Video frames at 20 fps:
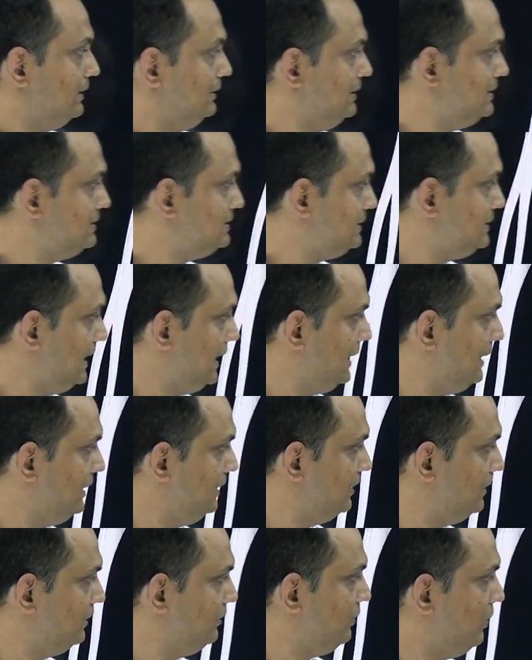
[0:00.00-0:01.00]
this
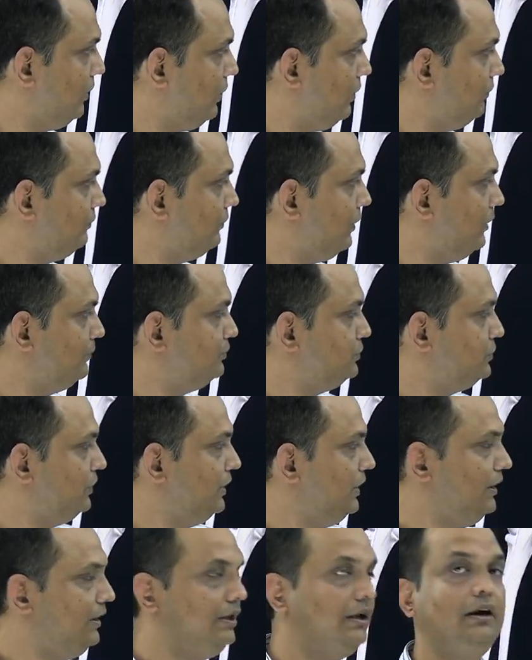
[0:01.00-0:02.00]
tendon of
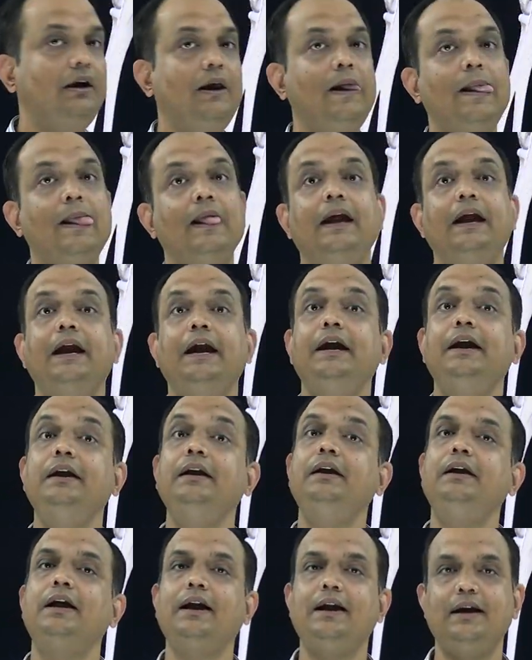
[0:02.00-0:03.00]
obturator
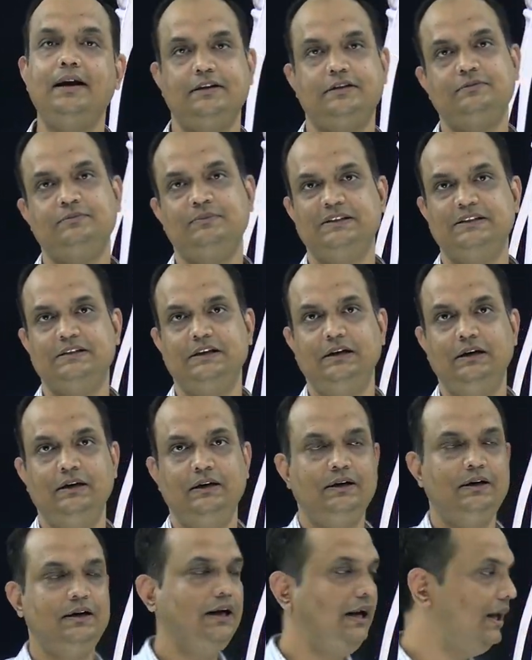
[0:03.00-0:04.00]
internus muscle.
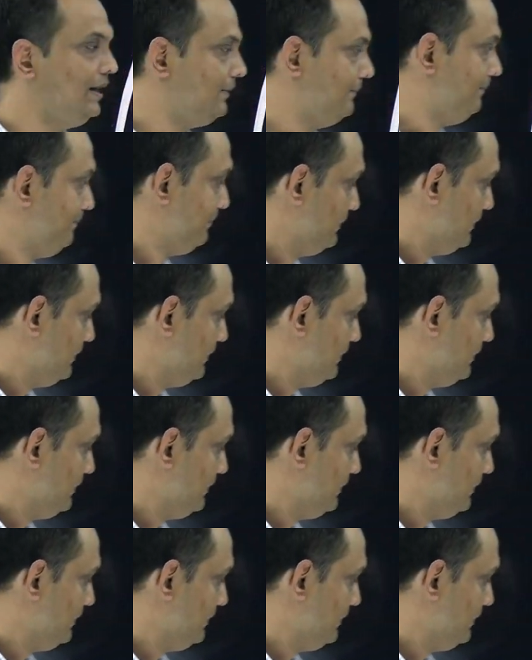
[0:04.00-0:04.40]
Clear?